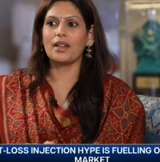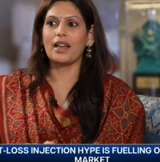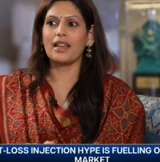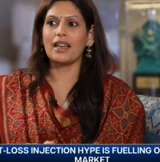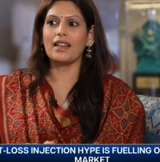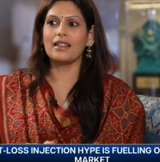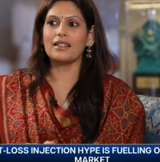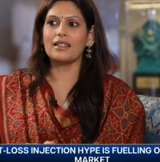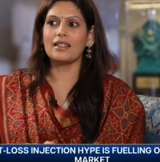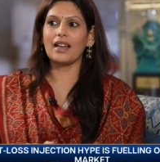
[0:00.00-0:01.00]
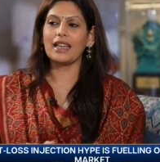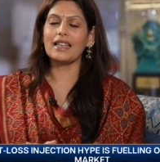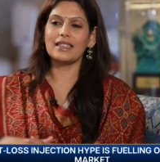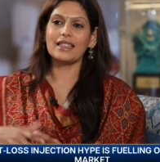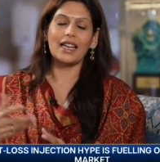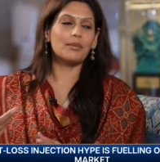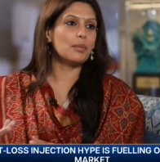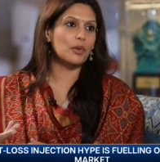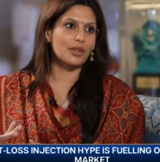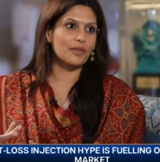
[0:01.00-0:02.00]
And I guess it can be
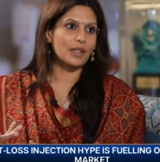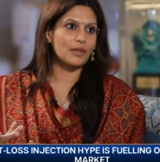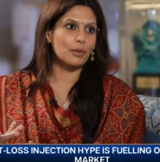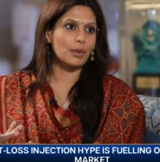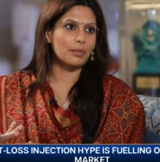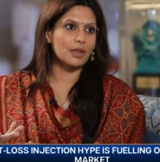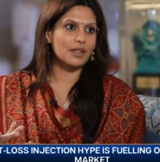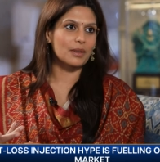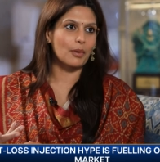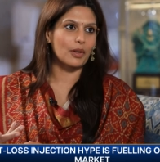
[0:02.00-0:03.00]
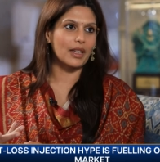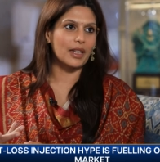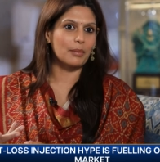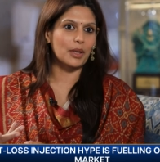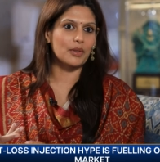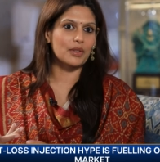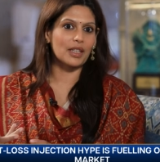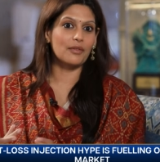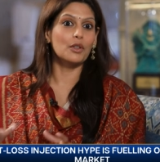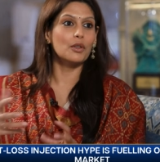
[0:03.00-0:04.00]
more difficult for people in the spotlight, because
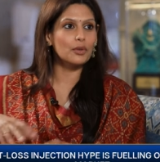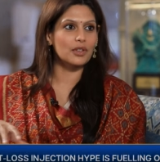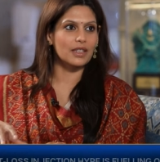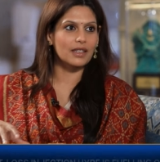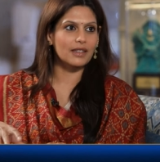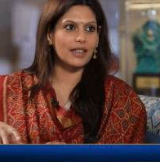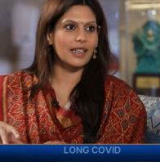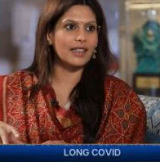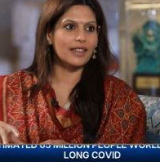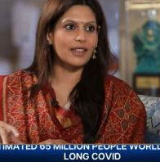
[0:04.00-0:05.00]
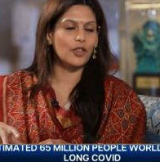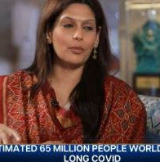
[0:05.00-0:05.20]
if you lose it, then you